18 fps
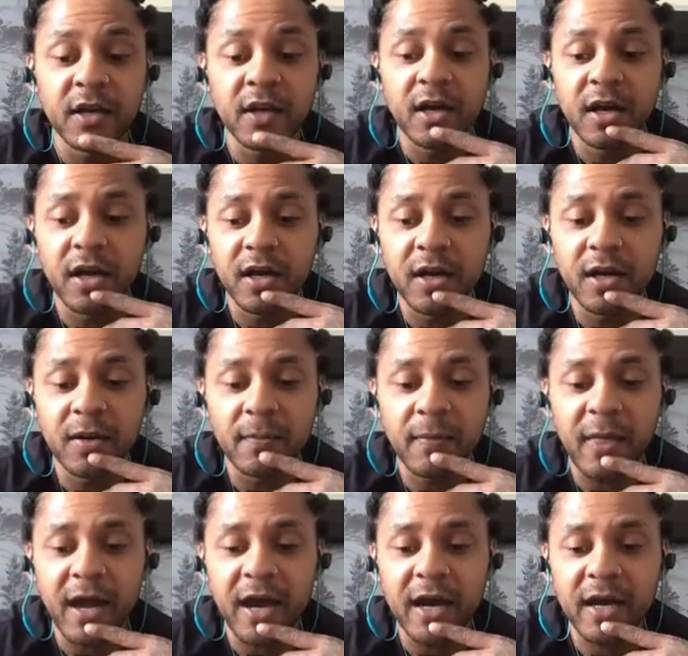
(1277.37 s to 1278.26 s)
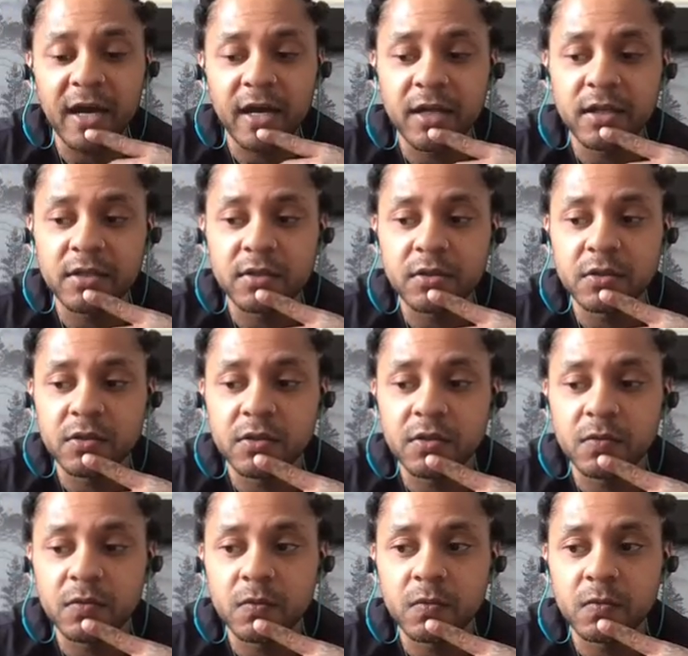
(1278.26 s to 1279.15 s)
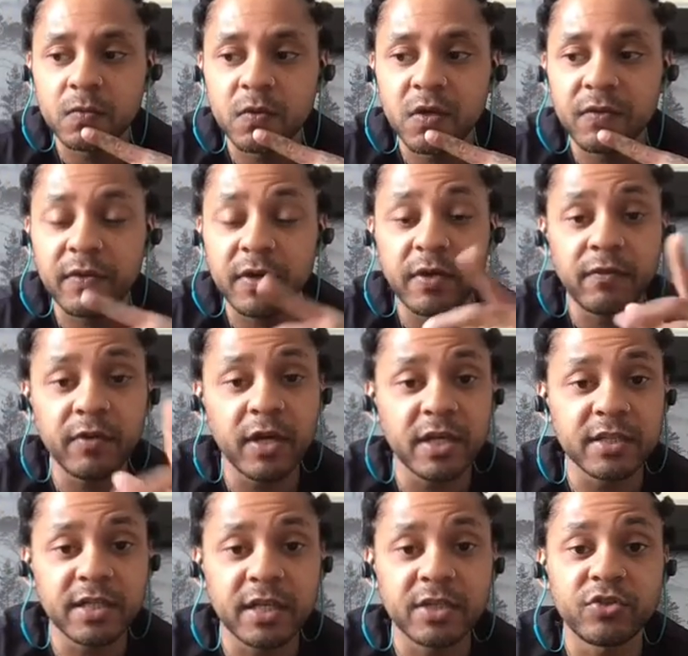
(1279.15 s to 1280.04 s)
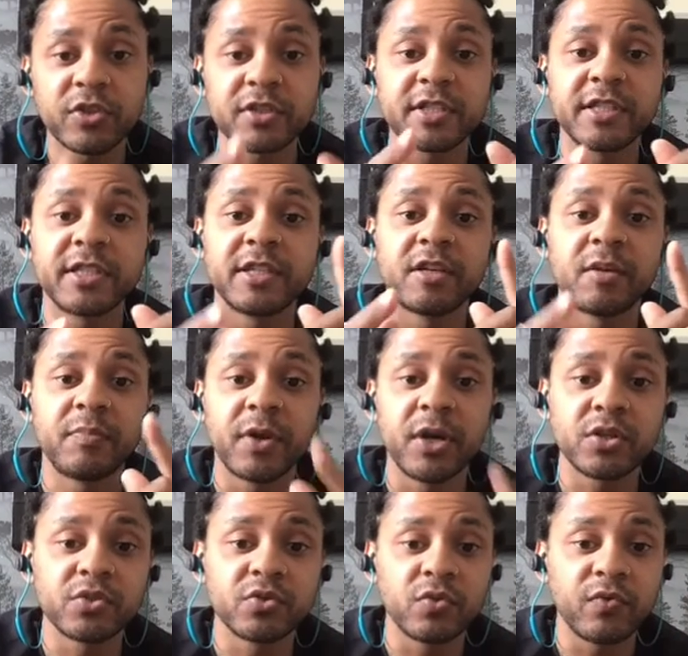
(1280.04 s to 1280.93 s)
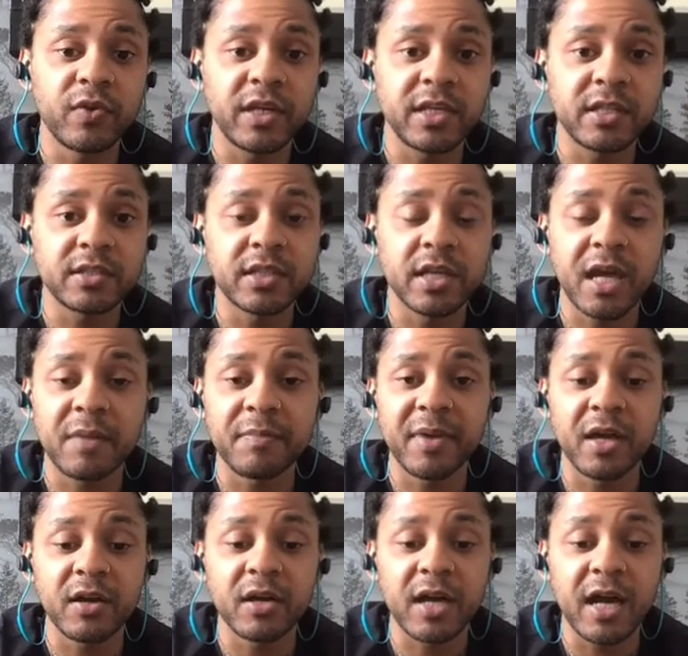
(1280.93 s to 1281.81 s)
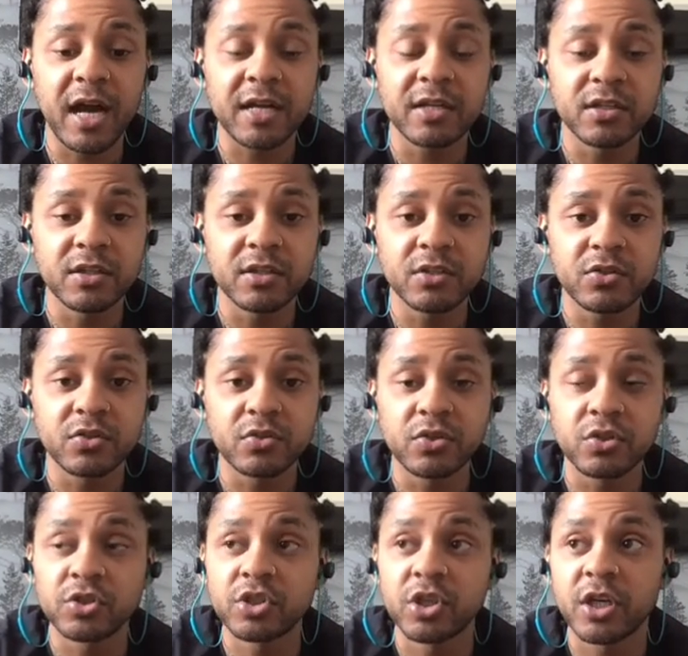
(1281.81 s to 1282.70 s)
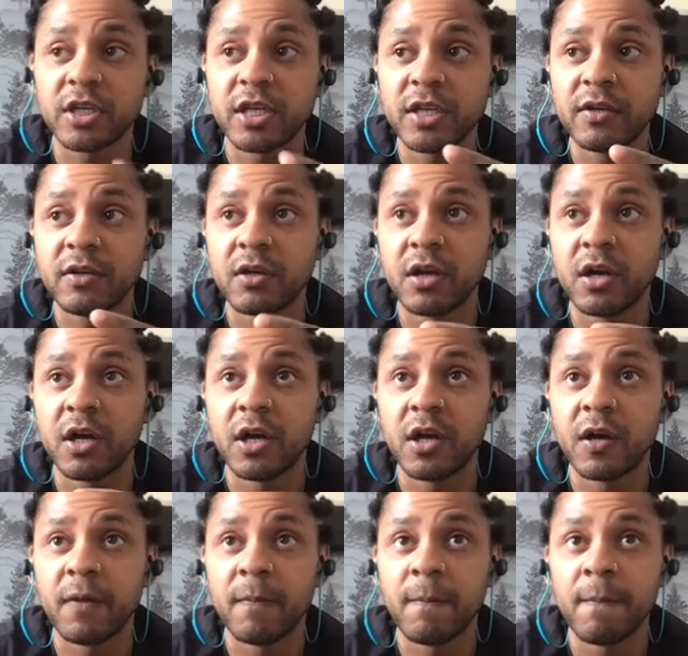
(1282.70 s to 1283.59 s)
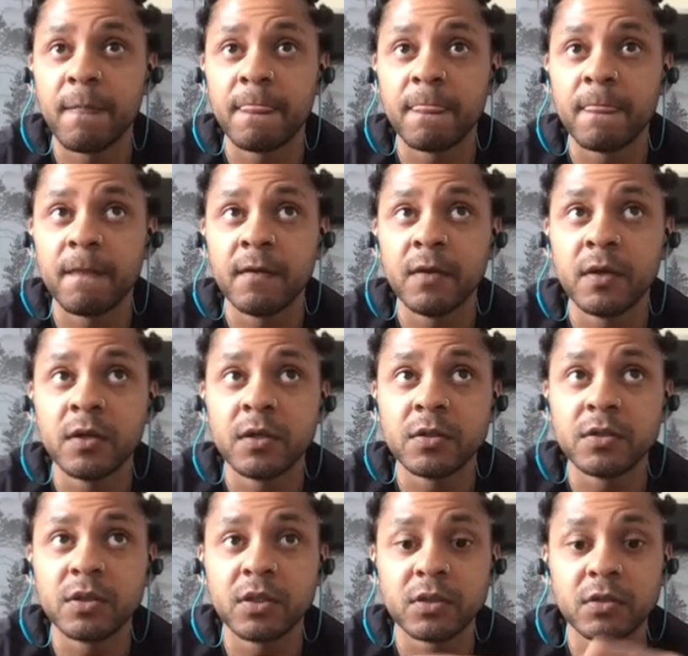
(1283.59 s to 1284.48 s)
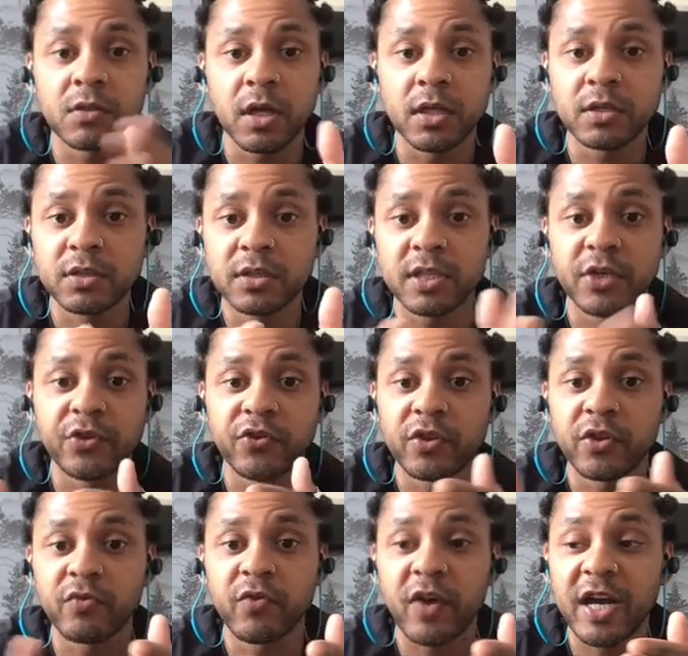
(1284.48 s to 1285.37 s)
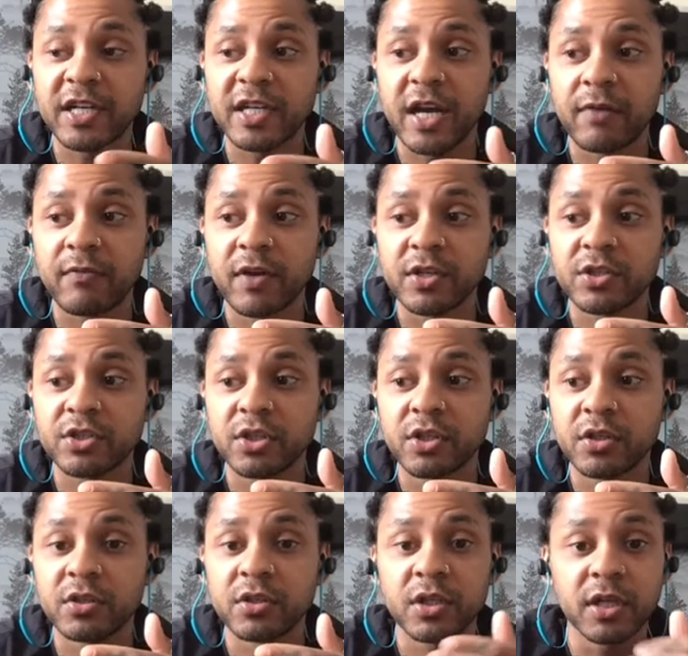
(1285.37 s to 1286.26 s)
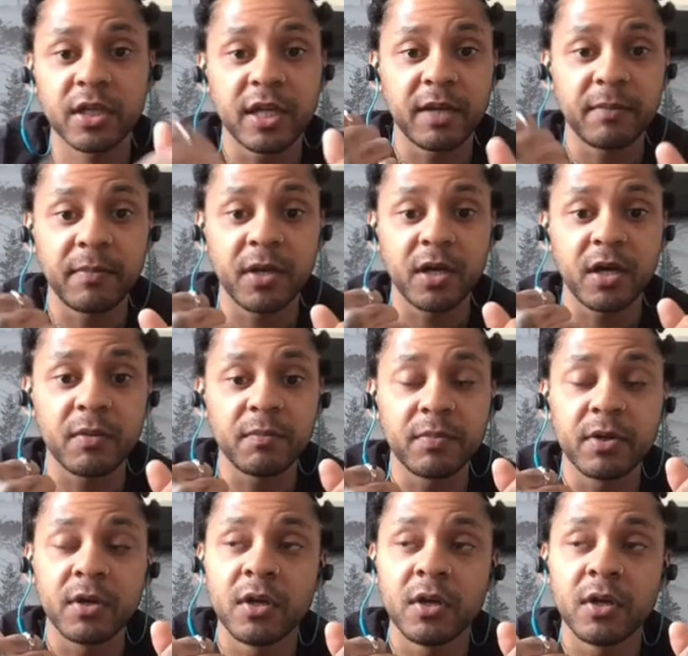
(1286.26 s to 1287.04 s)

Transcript: And if any of you guys are interested in a personal reading to get a bit of guidance on your journey, to kind of steer you in the right direction, you can hit me up.